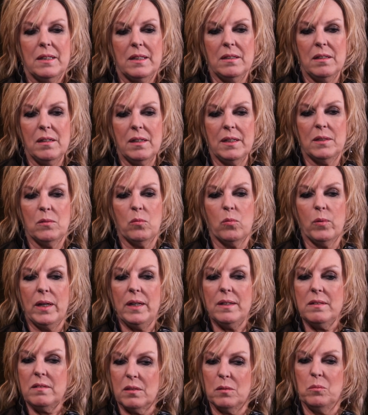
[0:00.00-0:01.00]
And I had
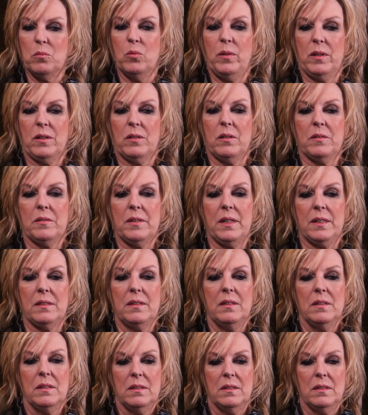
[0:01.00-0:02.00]
read somewhere
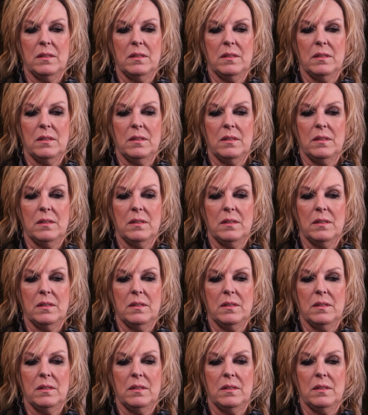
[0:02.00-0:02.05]
that